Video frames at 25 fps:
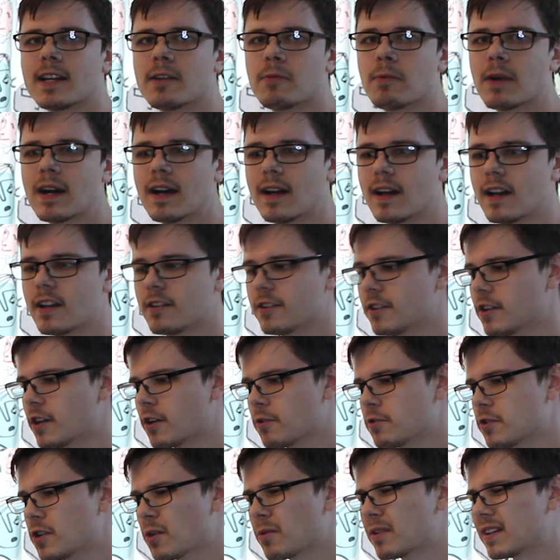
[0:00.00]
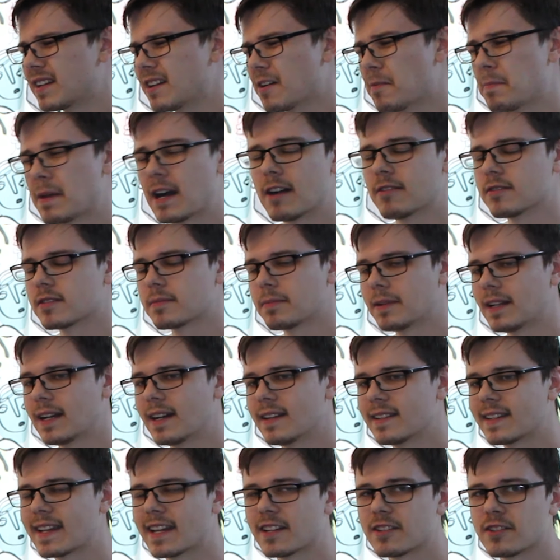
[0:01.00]
where, you don't want your power supply
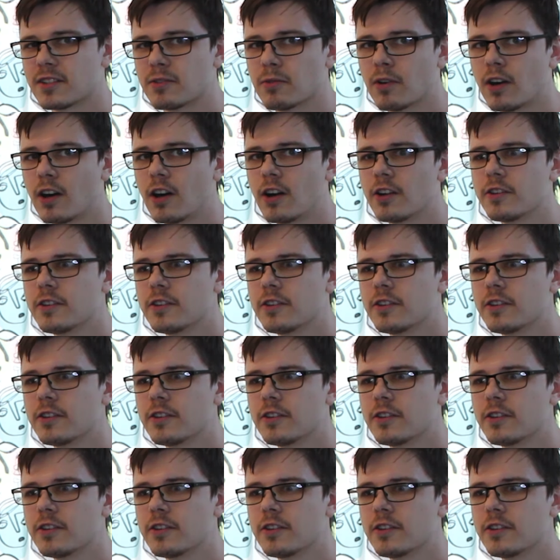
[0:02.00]
to get too hot,